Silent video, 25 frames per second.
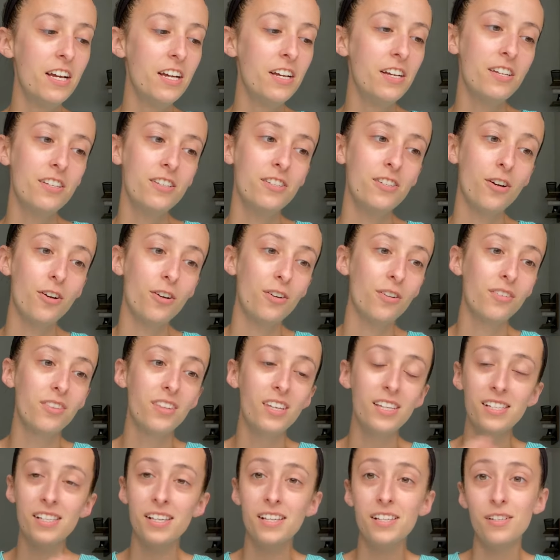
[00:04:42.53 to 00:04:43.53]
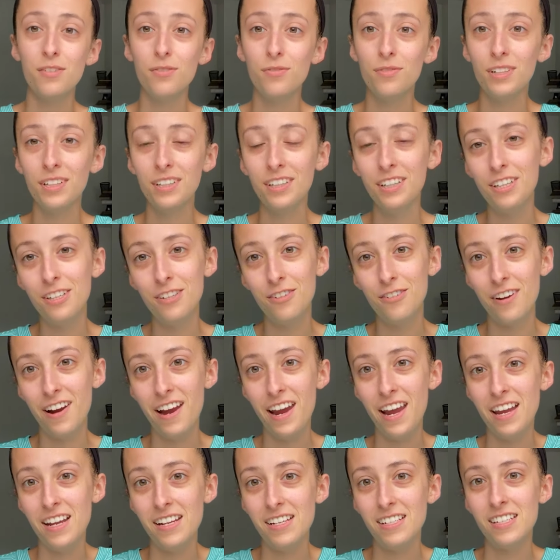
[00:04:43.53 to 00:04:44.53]
So this is a really
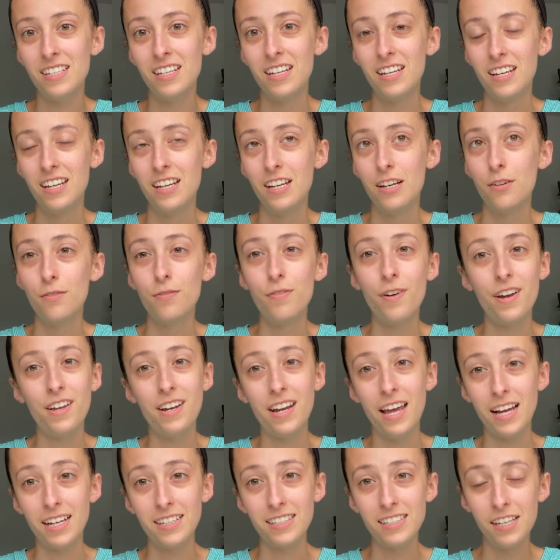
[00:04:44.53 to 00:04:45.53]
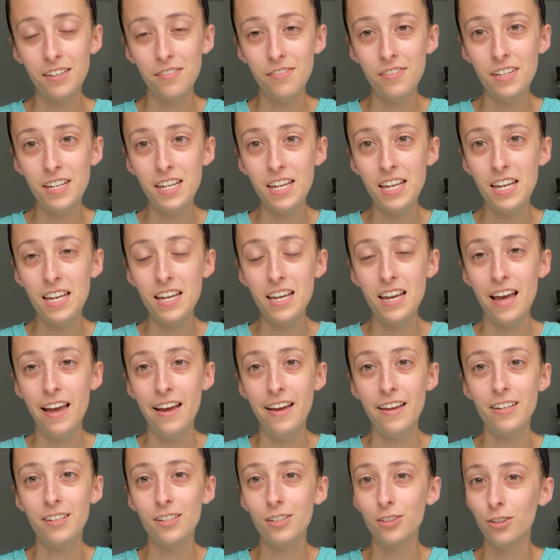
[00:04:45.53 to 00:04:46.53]
great fun activity
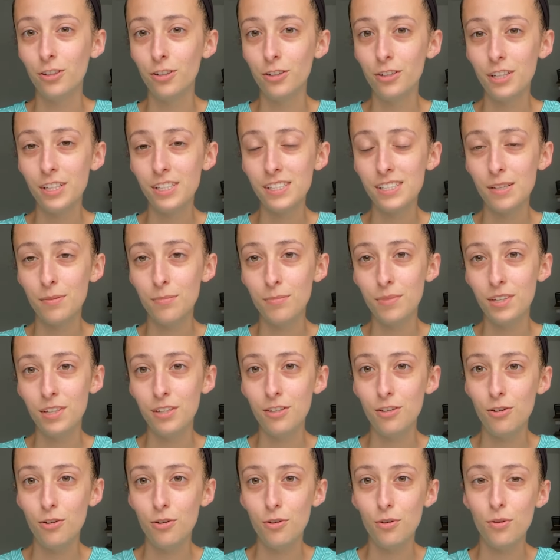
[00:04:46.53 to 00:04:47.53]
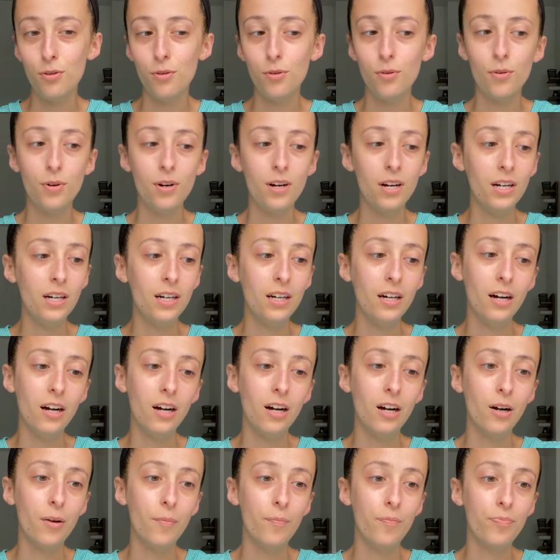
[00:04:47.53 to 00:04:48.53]
and learning something new
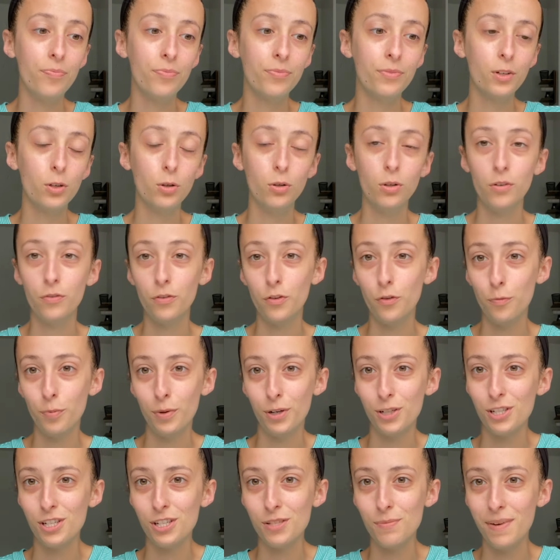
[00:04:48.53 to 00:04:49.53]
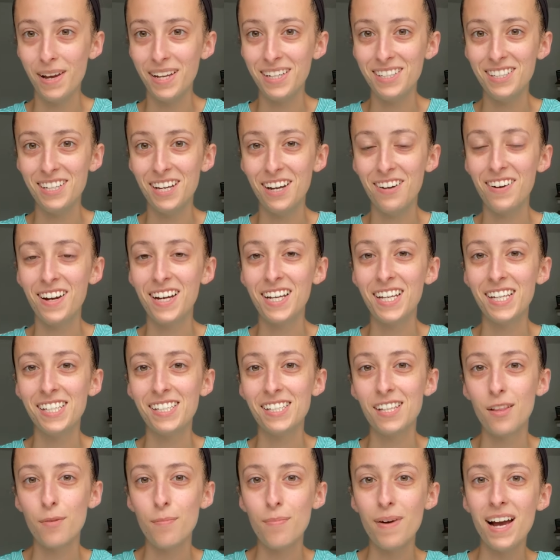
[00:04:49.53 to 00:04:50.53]
um, or if you've purchased my DIY kits
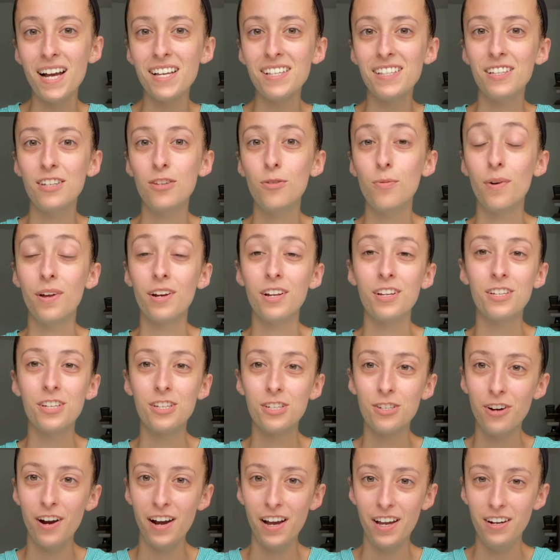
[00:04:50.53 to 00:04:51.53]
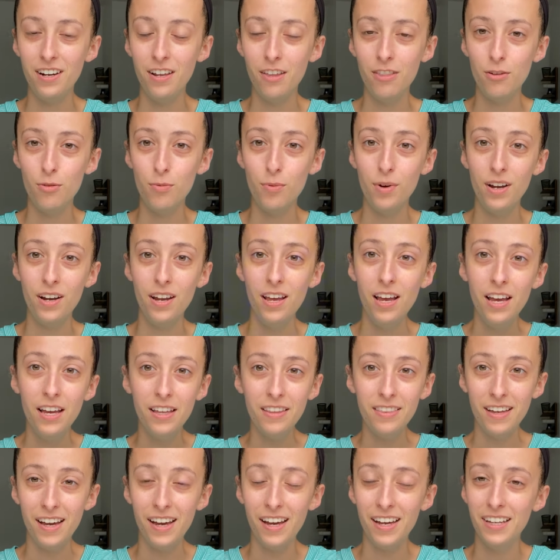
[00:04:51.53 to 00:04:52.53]
in the past and you wanted to try another one,
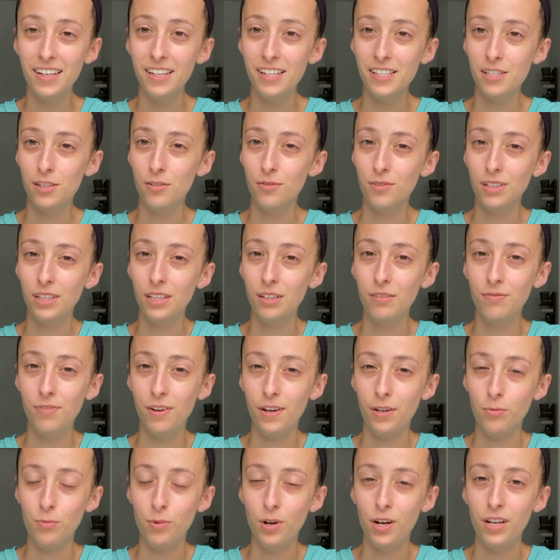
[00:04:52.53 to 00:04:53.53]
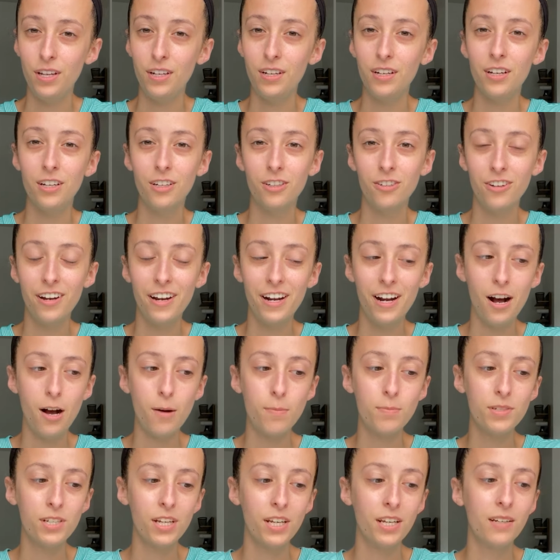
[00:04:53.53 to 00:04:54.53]
the hen is a really fun one, great
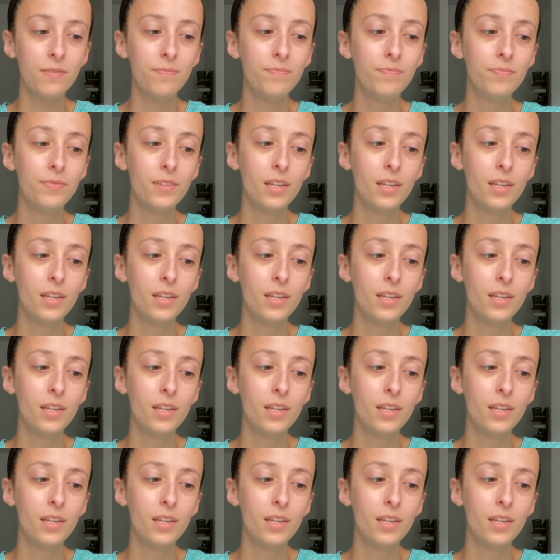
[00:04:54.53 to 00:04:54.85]
option